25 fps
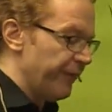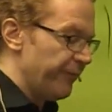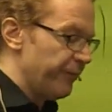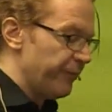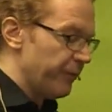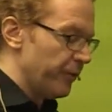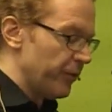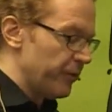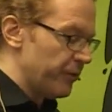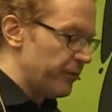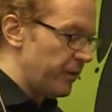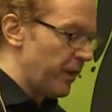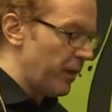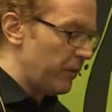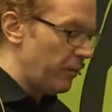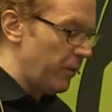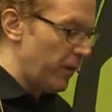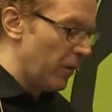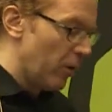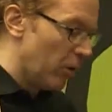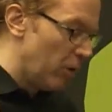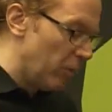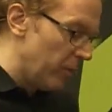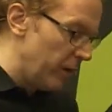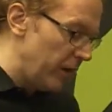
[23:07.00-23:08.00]
was that we
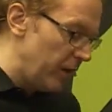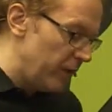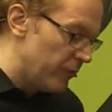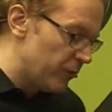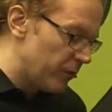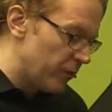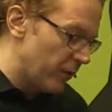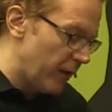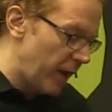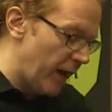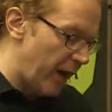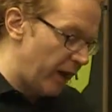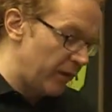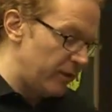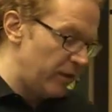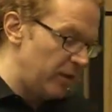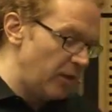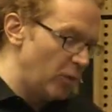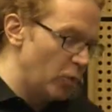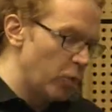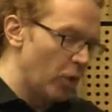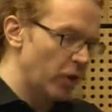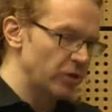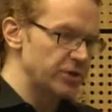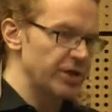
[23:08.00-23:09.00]
always had the
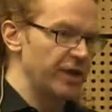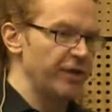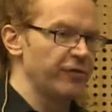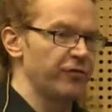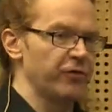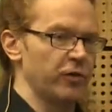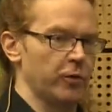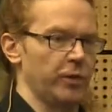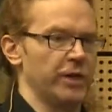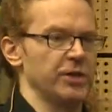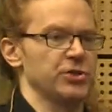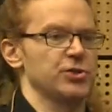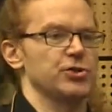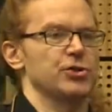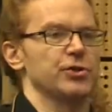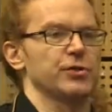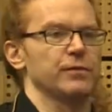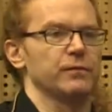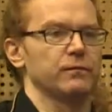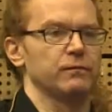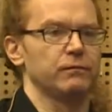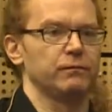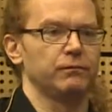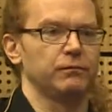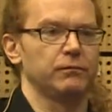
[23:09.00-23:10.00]
what if question.
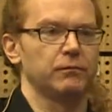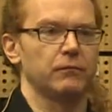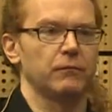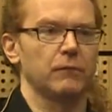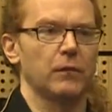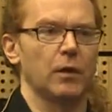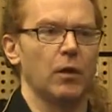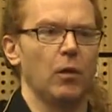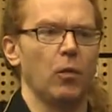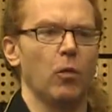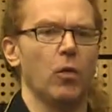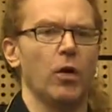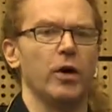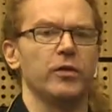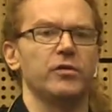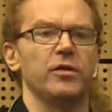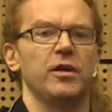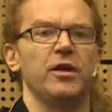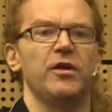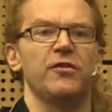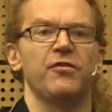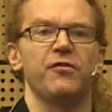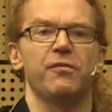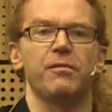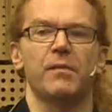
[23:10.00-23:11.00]
What
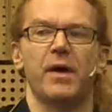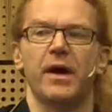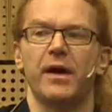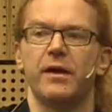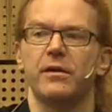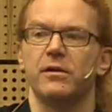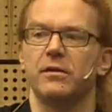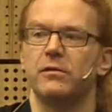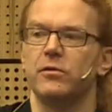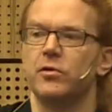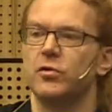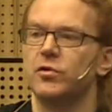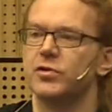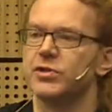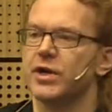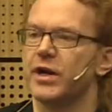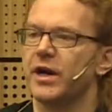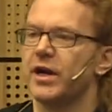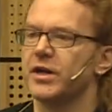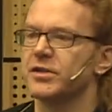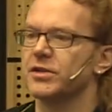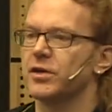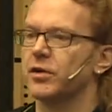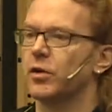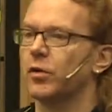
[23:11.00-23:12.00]
if my user
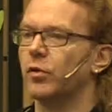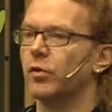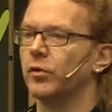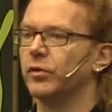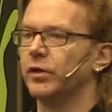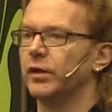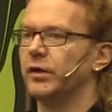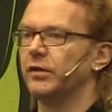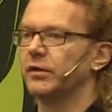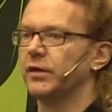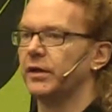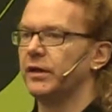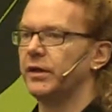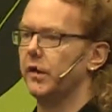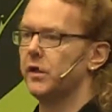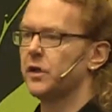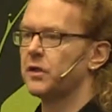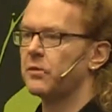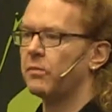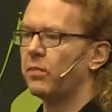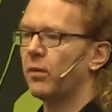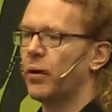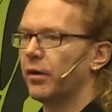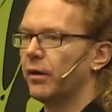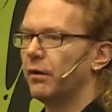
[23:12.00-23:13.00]
has an old Internet
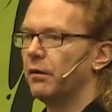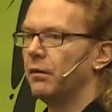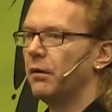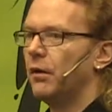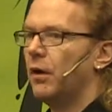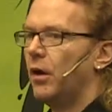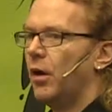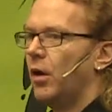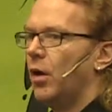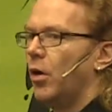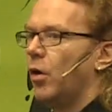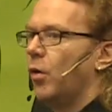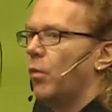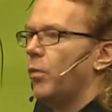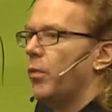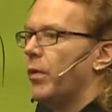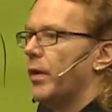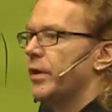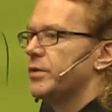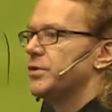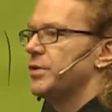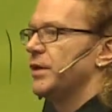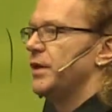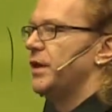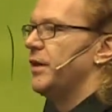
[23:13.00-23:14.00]
Explorer?
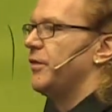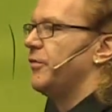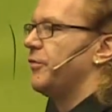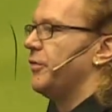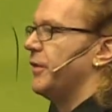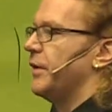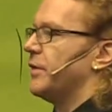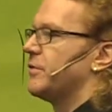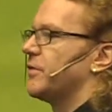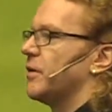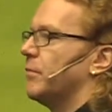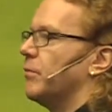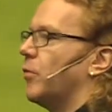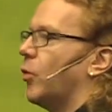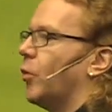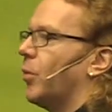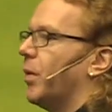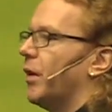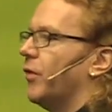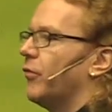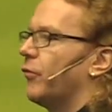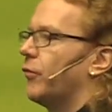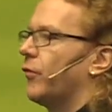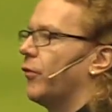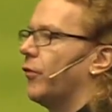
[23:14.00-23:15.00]
What if it's a
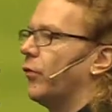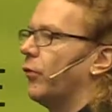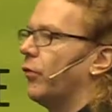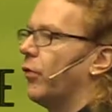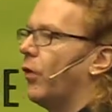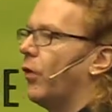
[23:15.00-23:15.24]
mobile phone?